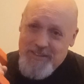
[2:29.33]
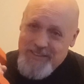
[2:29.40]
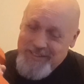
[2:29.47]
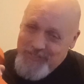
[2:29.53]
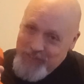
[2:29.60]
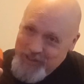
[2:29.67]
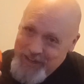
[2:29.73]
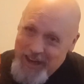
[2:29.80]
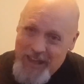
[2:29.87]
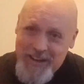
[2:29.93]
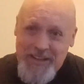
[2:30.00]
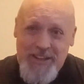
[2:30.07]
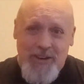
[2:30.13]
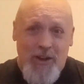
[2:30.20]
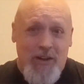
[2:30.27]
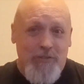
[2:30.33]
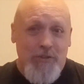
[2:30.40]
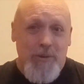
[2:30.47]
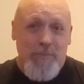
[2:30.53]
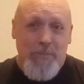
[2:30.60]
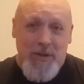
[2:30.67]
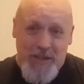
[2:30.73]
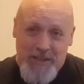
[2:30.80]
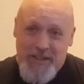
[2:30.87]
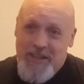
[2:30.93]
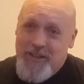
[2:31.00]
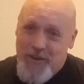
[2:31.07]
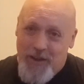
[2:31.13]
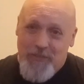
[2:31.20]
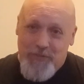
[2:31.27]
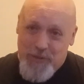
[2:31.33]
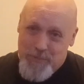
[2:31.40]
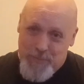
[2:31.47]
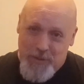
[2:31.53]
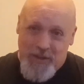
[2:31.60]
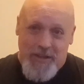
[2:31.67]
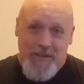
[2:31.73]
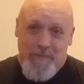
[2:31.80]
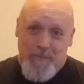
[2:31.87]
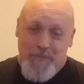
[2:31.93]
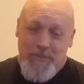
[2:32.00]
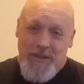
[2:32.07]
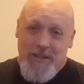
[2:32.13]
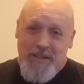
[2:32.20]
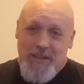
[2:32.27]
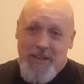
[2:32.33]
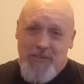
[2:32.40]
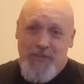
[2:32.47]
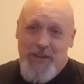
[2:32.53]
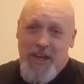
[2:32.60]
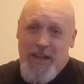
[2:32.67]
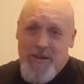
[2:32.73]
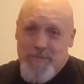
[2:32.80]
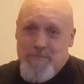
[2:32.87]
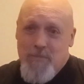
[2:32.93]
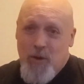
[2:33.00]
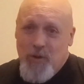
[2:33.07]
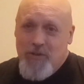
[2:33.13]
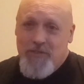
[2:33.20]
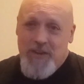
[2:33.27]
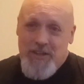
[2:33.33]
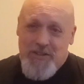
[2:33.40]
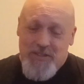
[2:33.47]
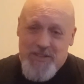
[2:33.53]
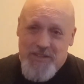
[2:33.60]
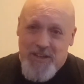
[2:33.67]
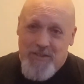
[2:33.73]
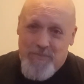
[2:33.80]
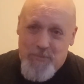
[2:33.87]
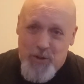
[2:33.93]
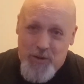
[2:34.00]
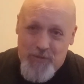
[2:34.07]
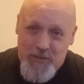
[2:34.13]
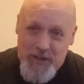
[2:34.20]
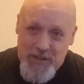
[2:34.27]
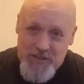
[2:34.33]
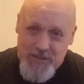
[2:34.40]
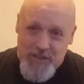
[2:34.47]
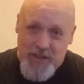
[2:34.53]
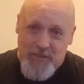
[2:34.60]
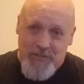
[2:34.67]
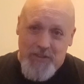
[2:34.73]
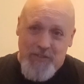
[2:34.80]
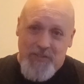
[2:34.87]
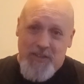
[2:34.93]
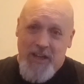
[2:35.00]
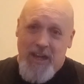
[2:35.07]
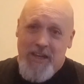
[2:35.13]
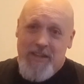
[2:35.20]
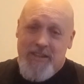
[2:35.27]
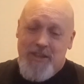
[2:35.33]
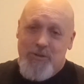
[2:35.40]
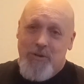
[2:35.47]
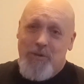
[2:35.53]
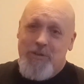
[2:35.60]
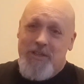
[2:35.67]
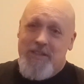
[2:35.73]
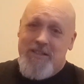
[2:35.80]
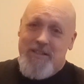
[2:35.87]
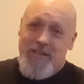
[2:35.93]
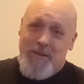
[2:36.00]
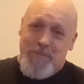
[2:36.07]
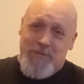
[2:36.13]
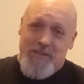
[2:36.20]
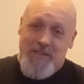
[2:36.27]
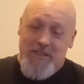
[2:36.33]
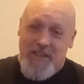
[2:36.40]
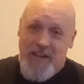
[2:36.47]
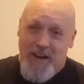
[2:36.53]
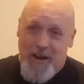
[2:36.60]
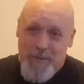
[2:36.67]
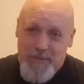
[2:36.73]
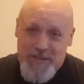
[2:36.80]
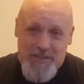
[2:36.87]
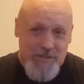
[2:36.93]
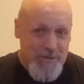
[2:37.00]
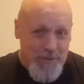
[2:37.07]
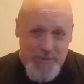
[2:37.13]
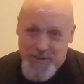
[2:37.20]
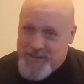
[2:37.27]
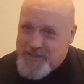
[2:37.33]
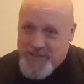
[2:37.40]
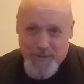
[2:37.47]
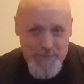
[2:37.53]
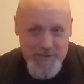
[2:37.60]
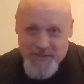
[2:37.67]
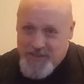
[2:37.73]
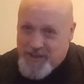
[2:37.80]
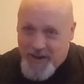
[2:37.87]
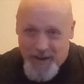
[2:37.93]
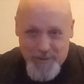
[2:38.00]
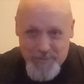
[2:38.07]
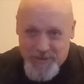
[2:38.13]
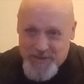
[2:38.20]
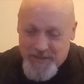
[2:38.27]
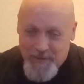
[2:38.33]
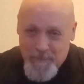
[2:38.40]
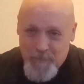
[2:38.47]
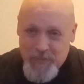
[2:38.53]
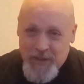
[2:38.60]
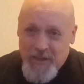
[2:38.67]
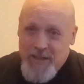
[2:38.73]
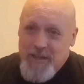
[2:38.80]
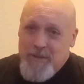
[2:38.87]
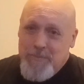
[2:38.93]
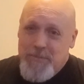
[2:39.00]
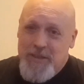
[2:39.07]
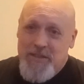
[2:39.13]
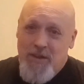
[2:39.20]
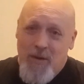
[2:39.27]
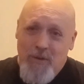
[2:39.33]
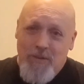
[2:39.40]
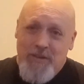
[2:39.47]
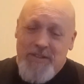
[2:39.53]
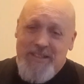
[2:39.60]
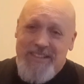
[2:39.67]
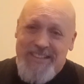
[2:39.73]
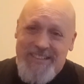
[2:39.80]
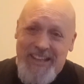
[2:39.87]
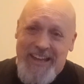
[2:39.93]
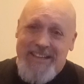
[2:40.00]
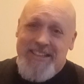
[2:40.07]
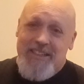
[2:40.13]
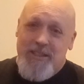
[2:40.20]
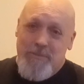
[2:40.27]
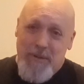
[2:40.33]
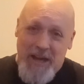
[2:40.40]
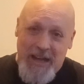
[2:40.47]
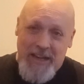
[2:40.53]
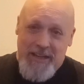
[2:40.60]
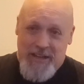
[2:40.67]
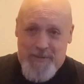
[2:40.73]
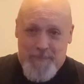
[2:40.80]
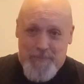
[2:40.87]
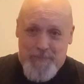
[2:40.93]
If you got to get off your butt, get off your butt. If you got to motivate yourself, motivate yourself. If you got to throw the chips in the garbage, throw the chips in the garbage. But don't neglect the body.